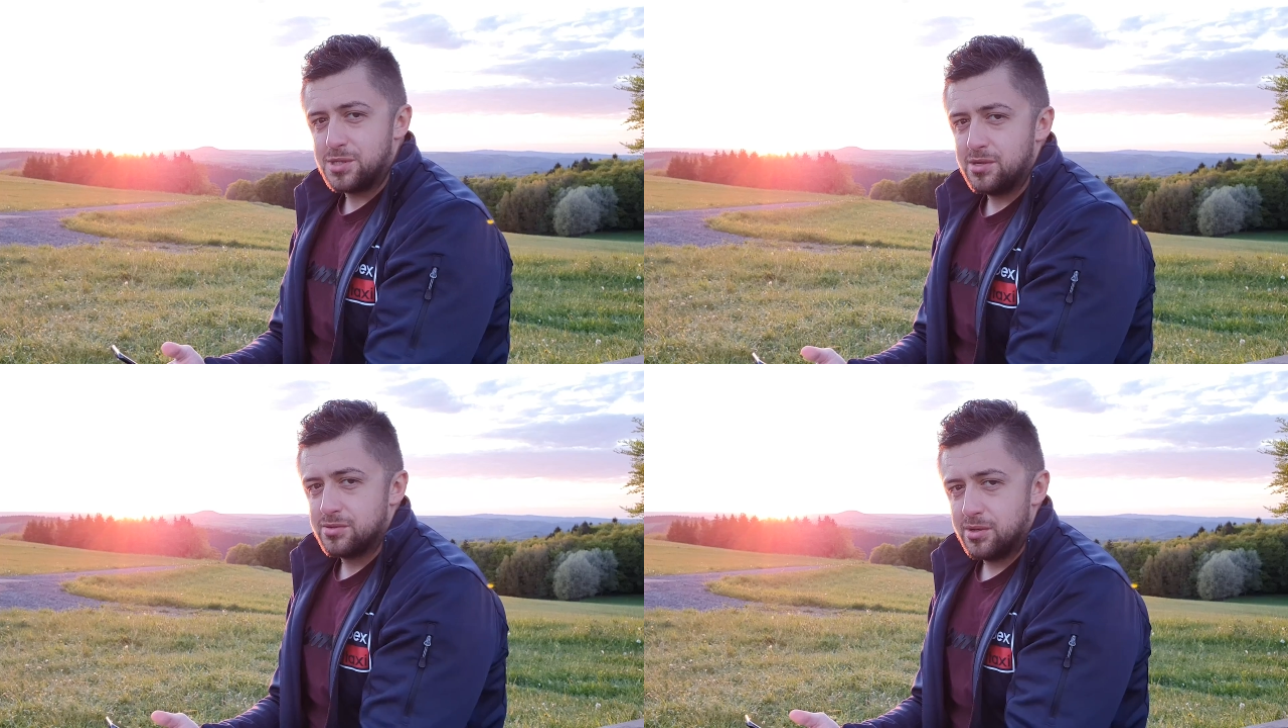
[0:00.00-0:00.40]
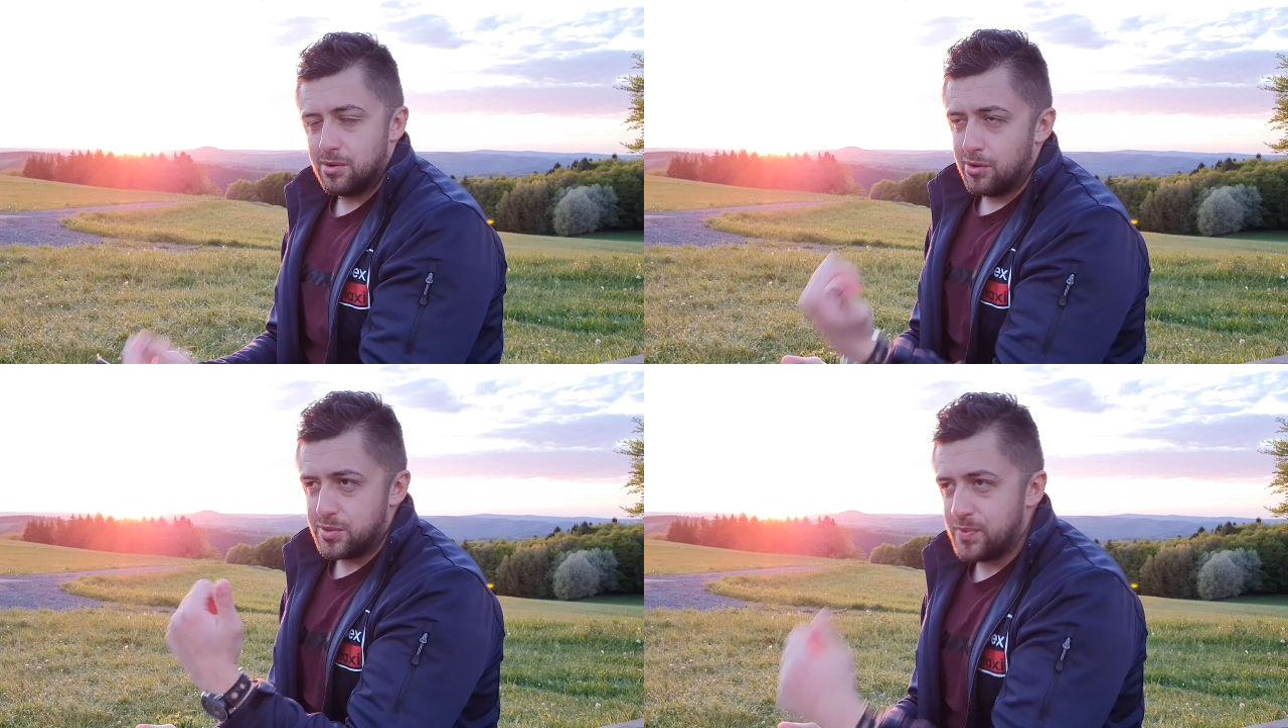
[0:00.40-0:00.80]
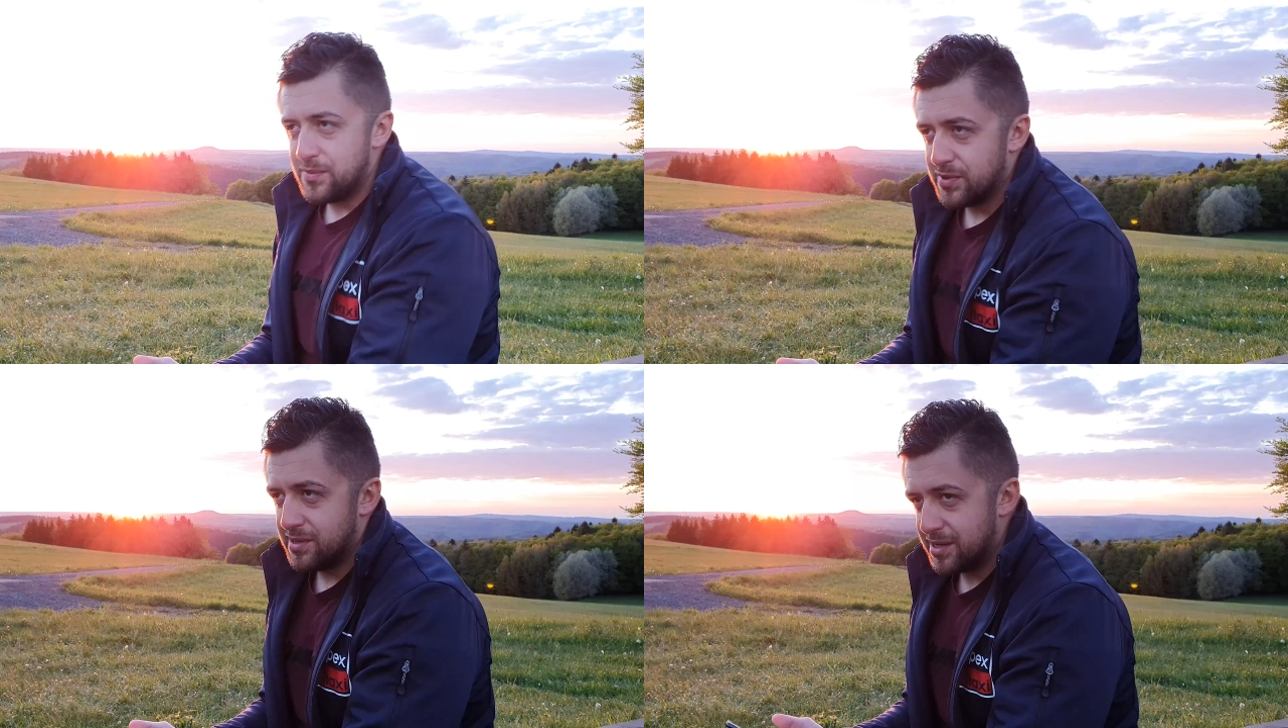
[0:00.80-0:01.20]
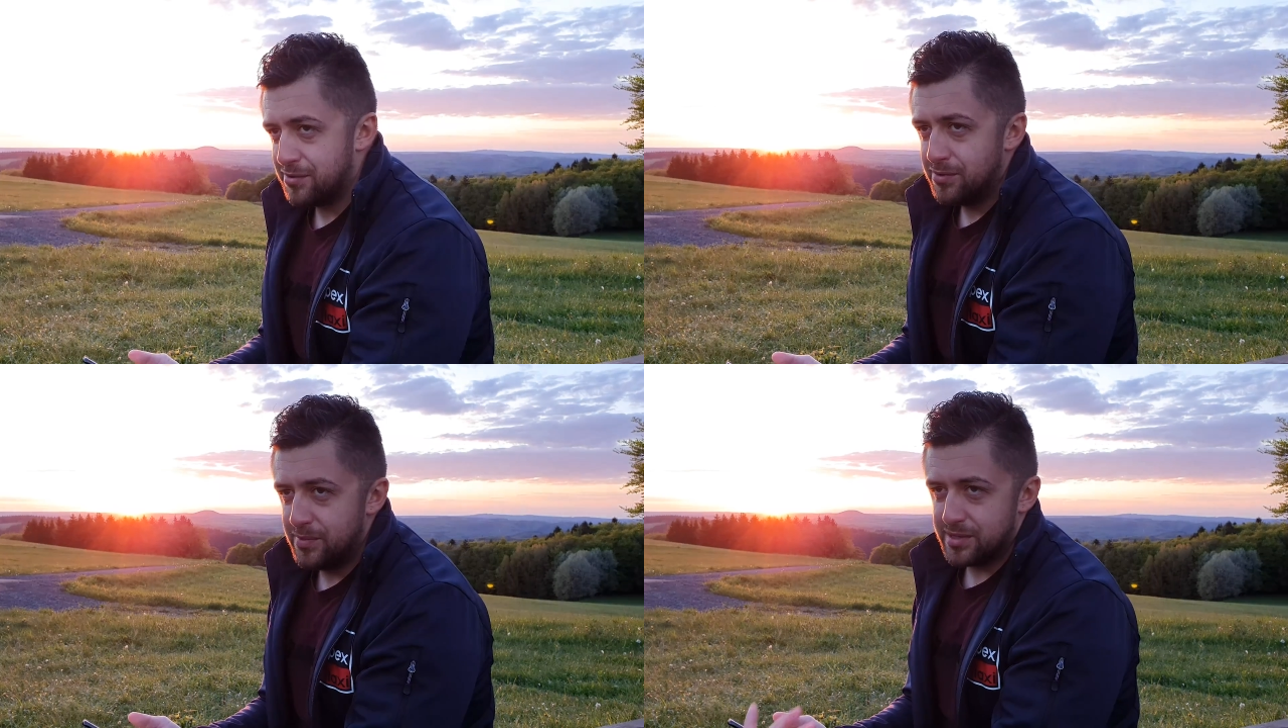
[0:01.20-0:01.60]
all the old people like
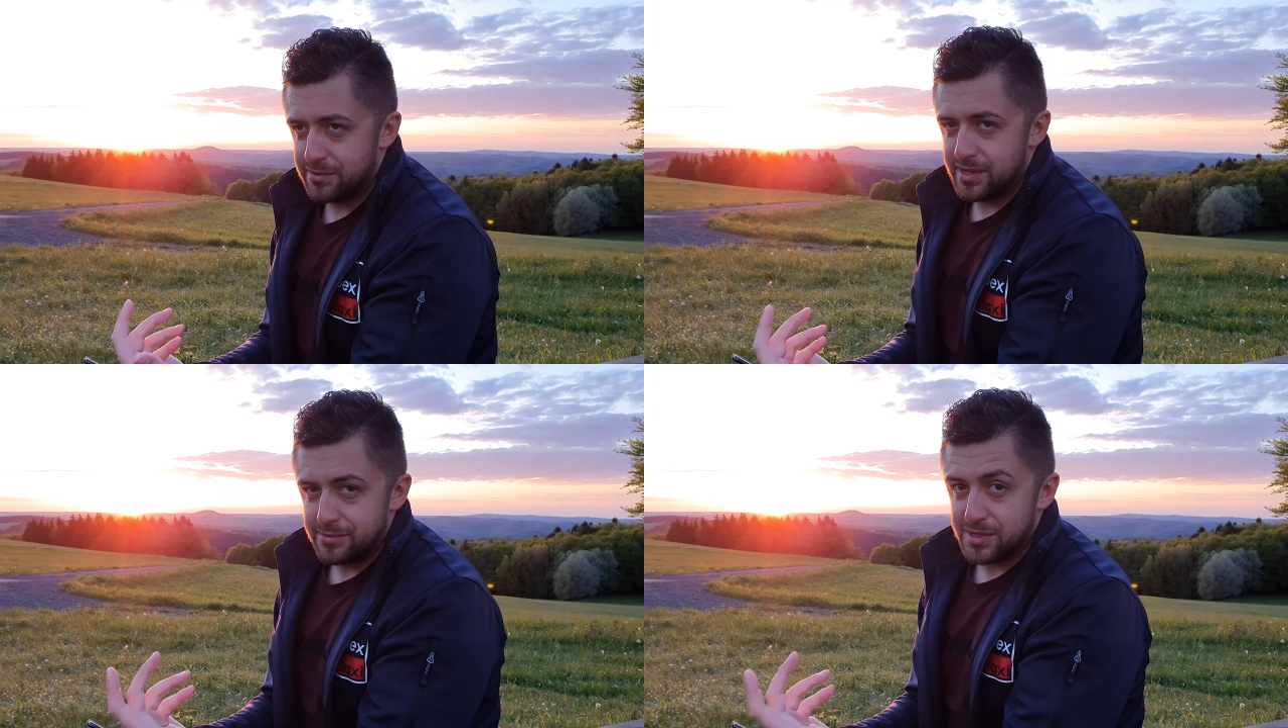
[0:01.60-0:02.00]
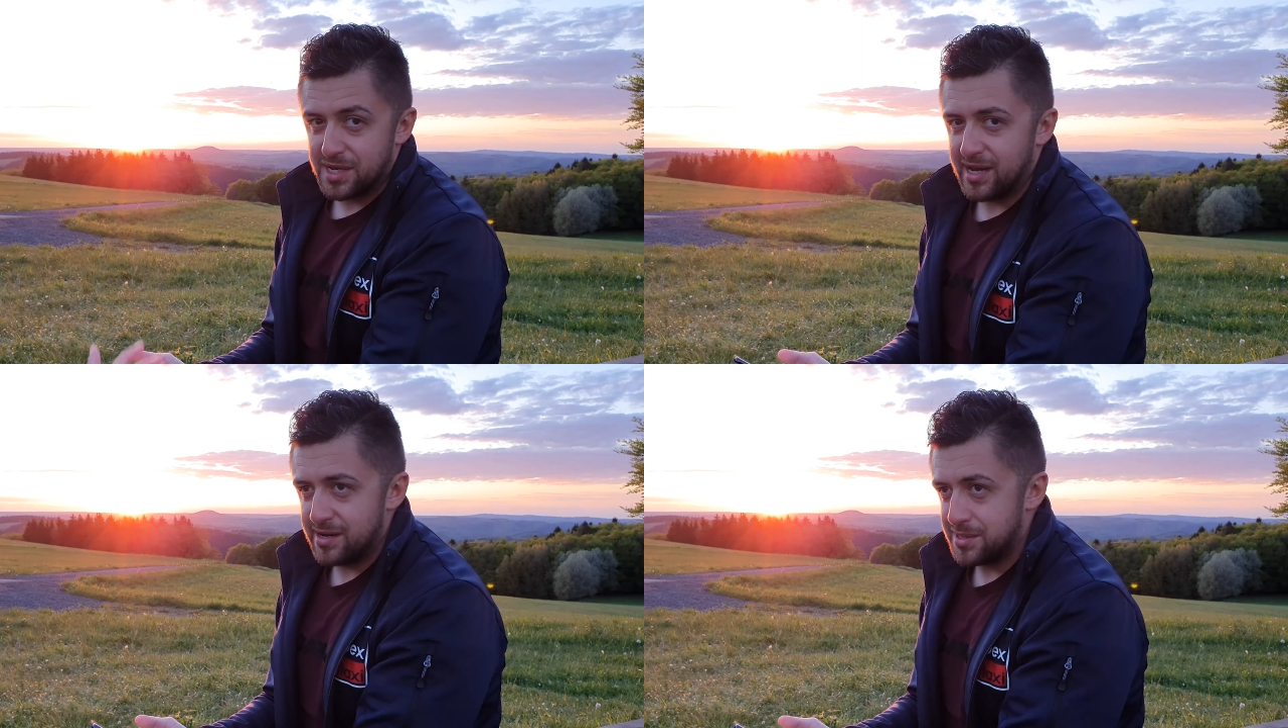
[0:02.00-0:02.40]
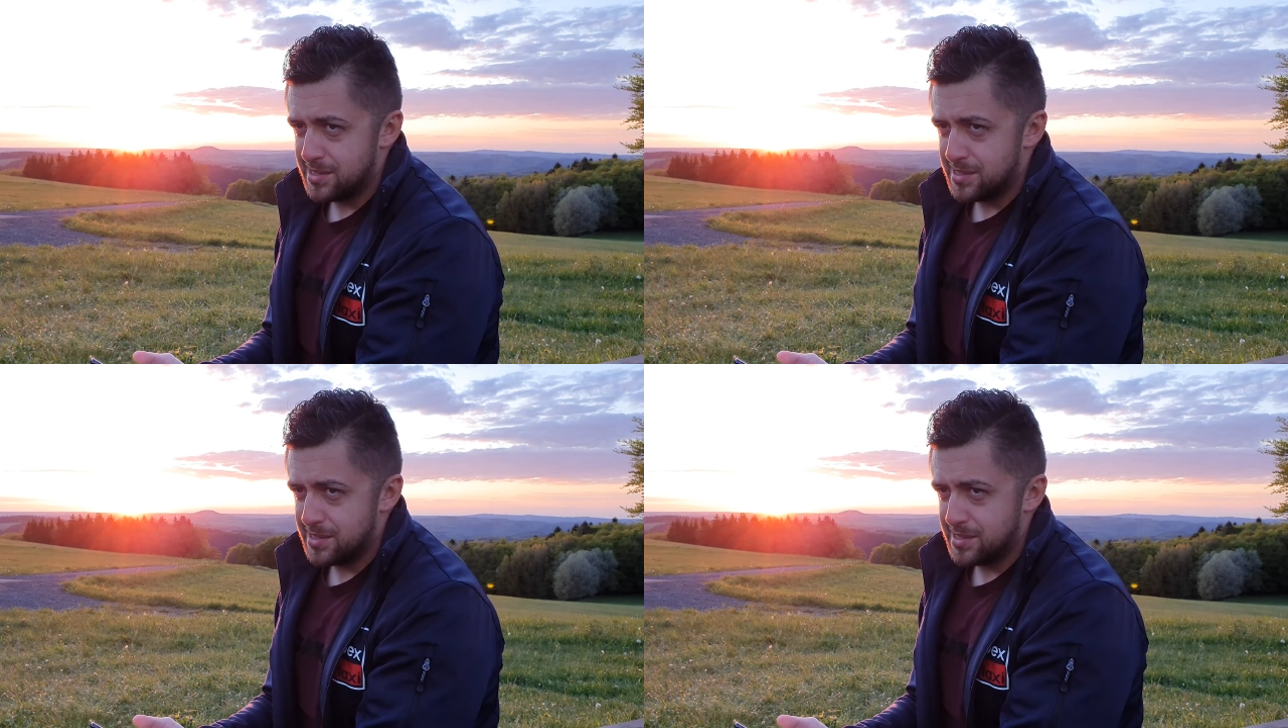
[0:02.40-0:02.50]
who've been already retired.